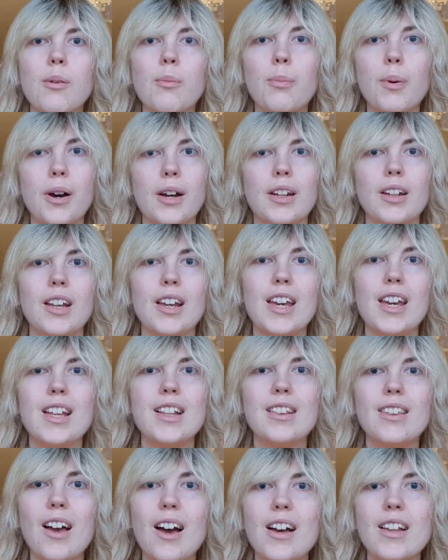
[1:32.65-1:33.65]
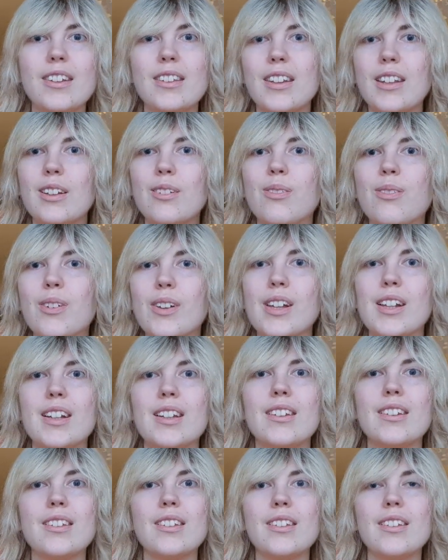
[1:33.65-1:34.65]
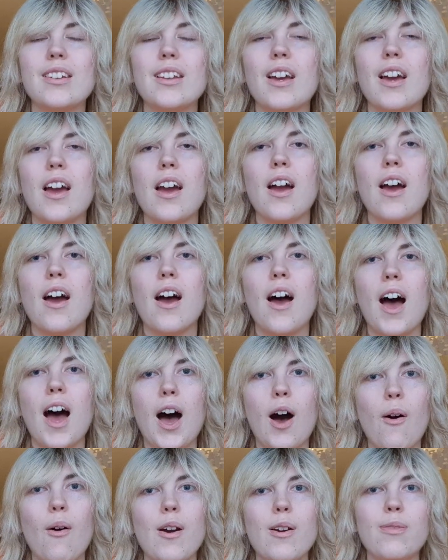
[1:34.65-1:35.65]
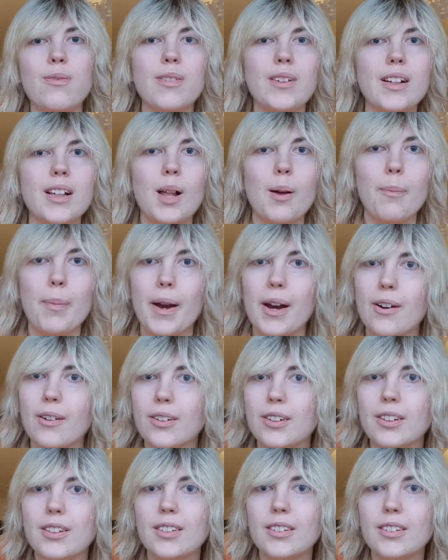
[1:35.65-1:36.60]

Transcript: but it does influence how I feel about